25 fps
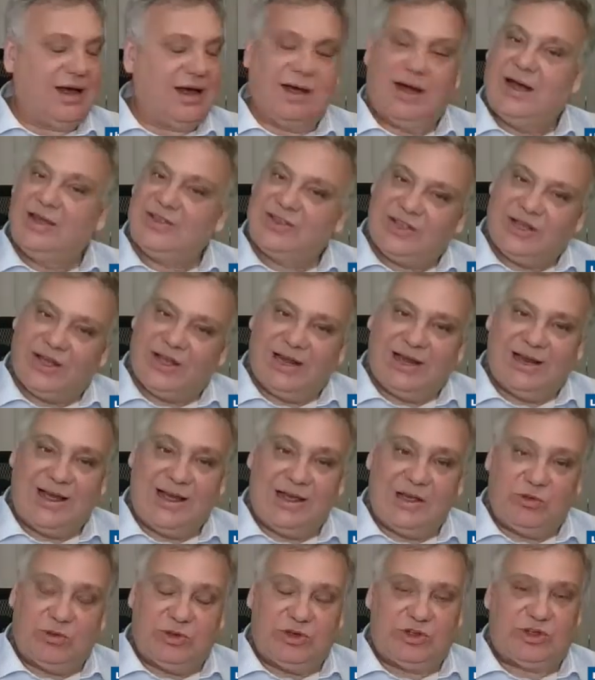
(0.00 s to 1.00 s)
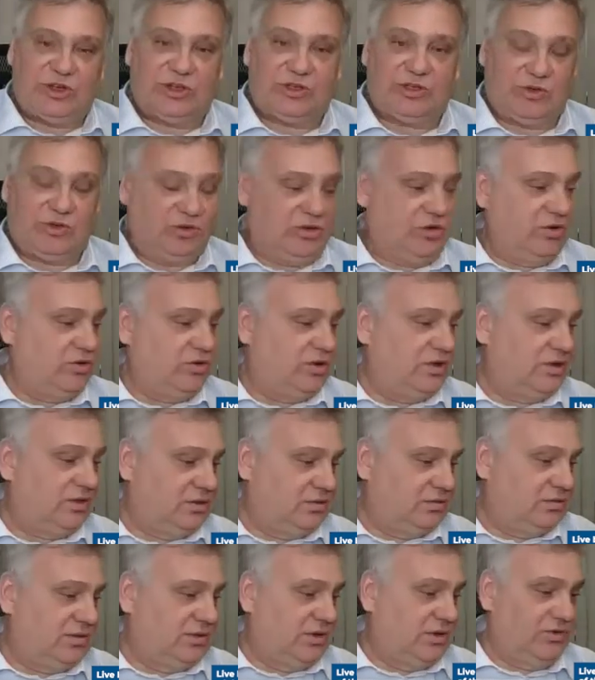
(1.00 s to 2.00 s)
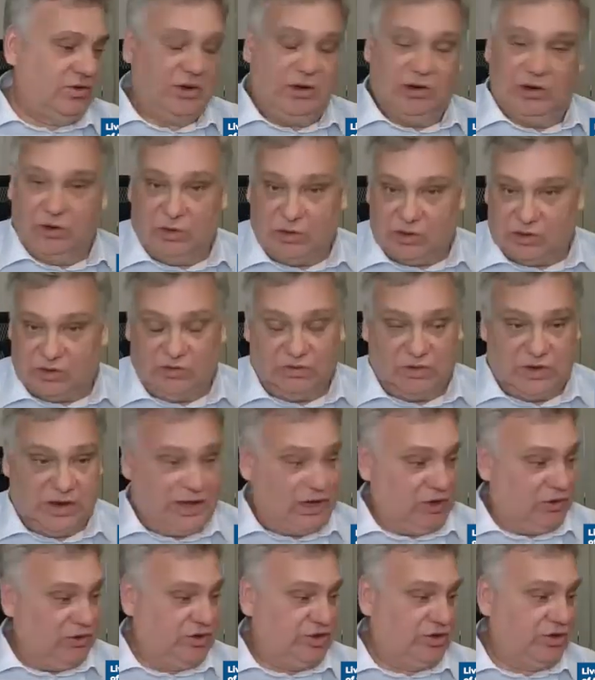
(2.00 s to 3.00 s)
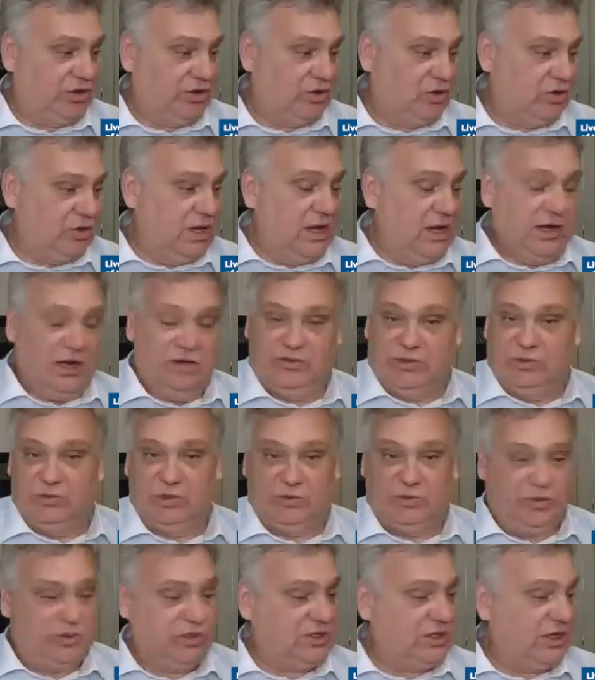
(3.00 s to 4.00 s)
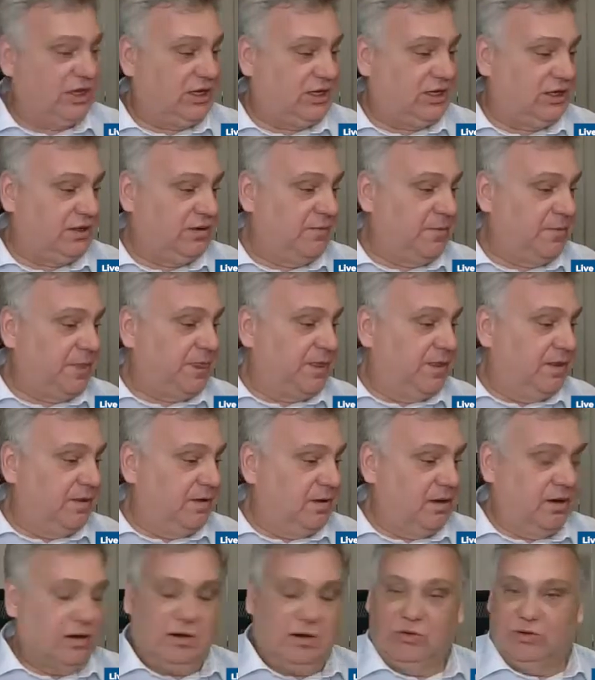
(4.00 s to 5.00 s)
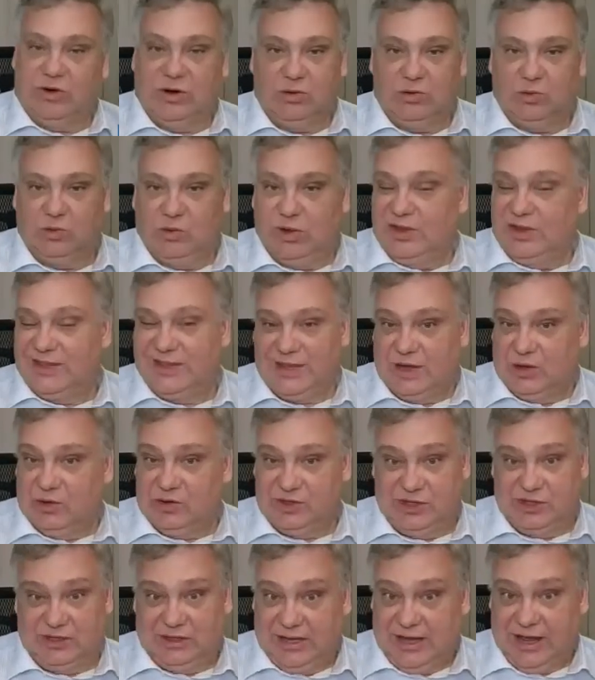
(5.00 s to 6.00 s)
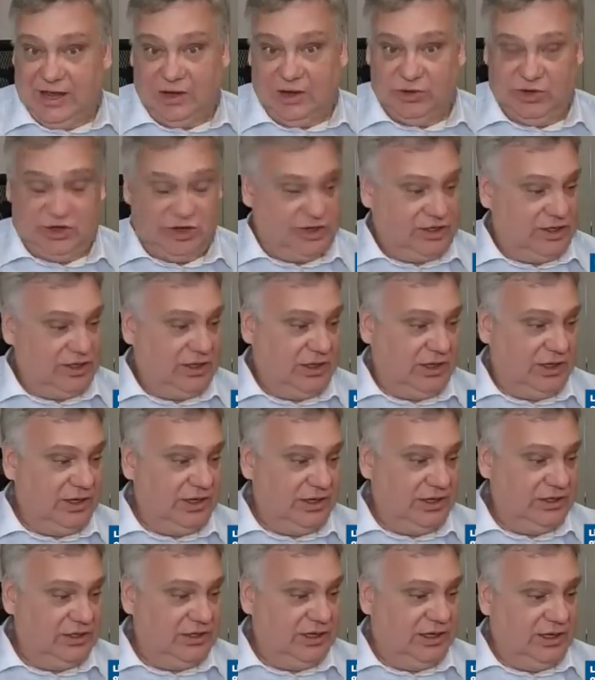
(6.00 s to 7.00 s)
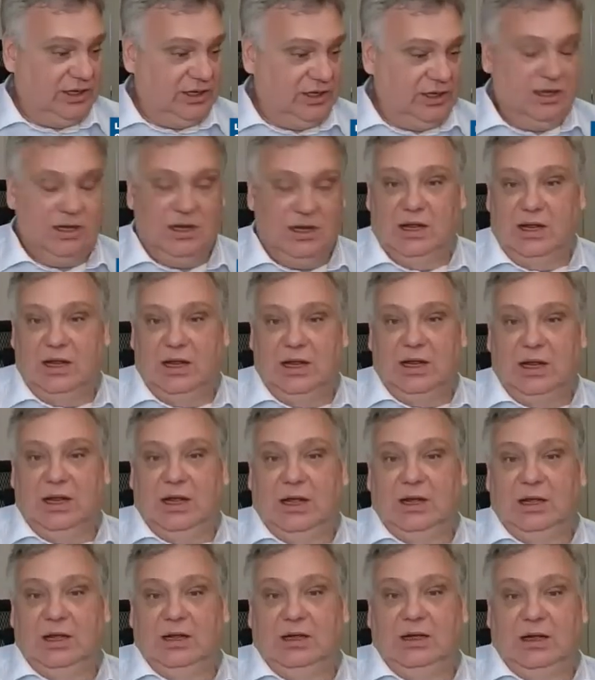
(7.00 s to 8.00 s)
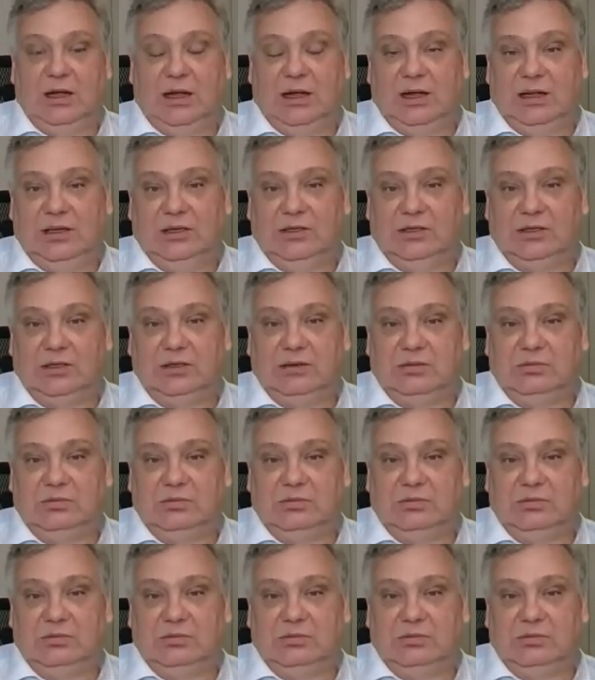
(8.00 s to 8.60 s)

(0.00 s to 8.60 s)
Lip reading: other languages. You know, there are lots of languages. If I'm not mistaken, around 1,000 languages in India, and